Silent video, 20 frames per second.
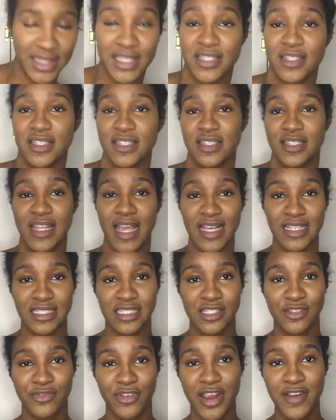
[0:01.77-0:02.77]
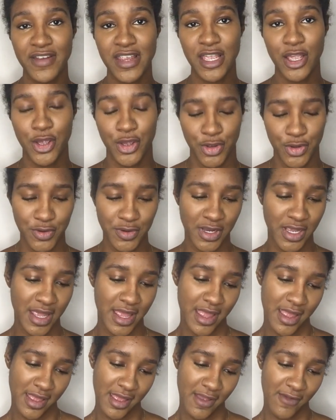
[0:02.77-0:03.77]
this is Dax's very own
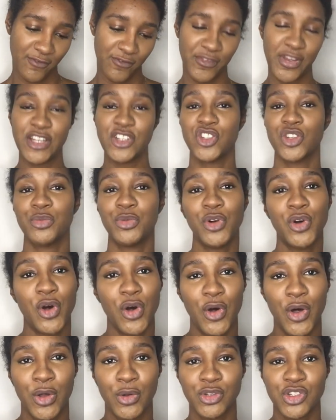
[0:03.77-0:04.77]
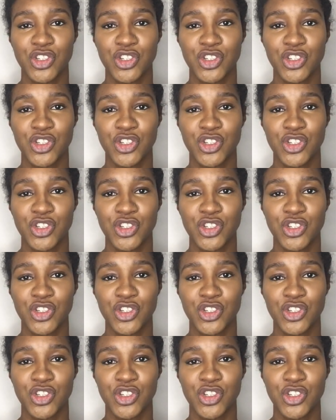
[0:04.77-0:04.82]
vegetable oil